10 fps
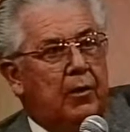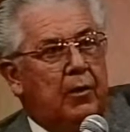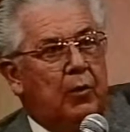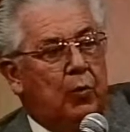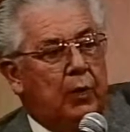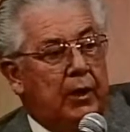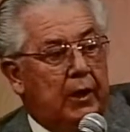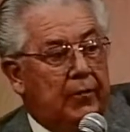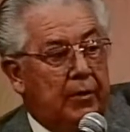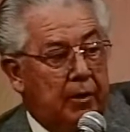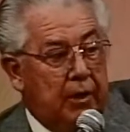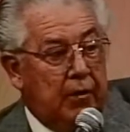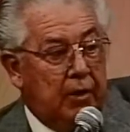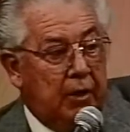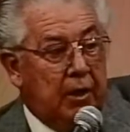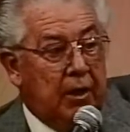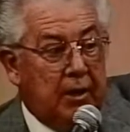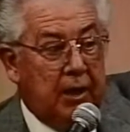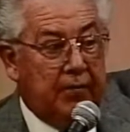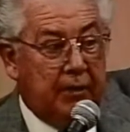we have literally done
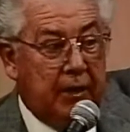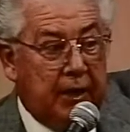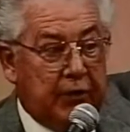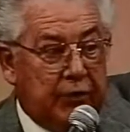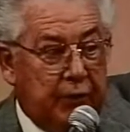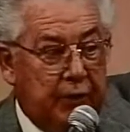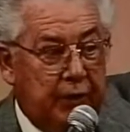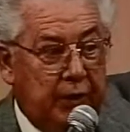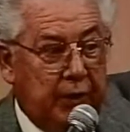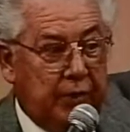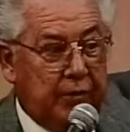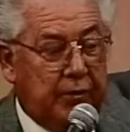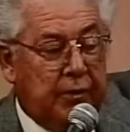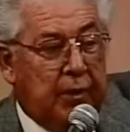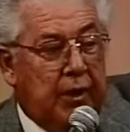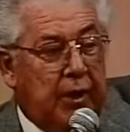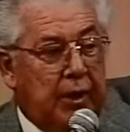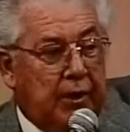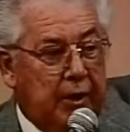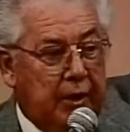that for the last three years in
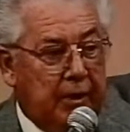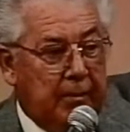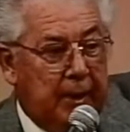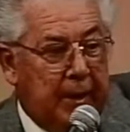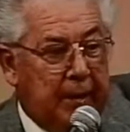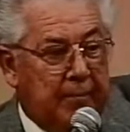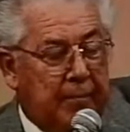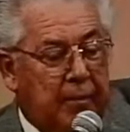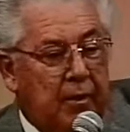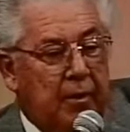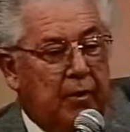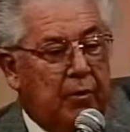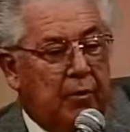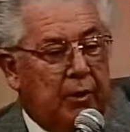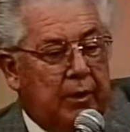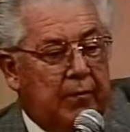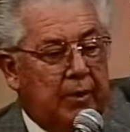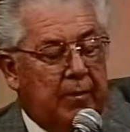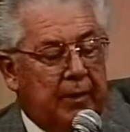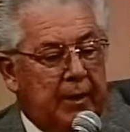cutting back. We have
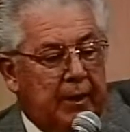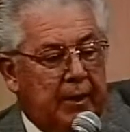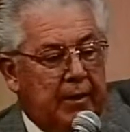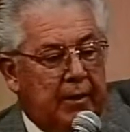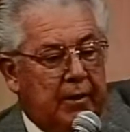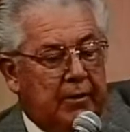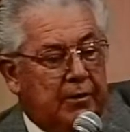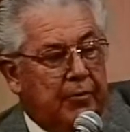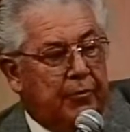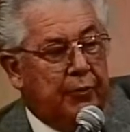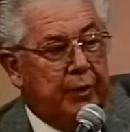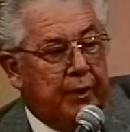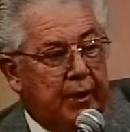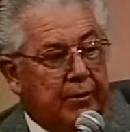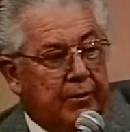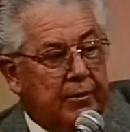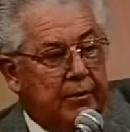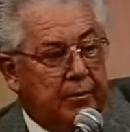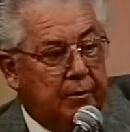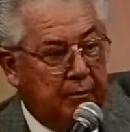eliminated uh, some 3,000
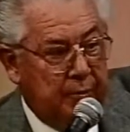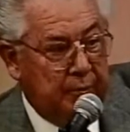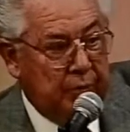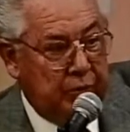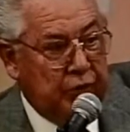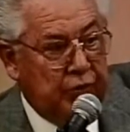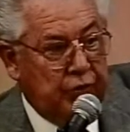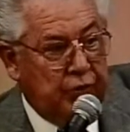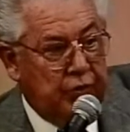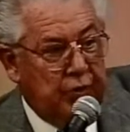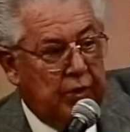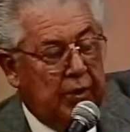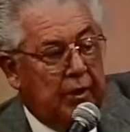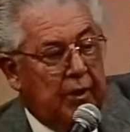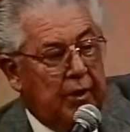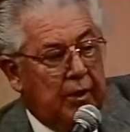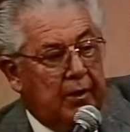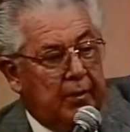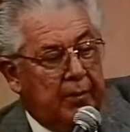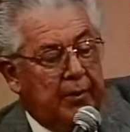positions in
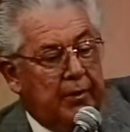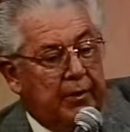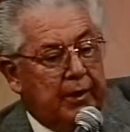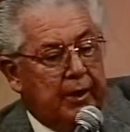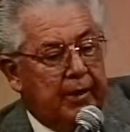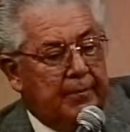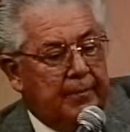that period of time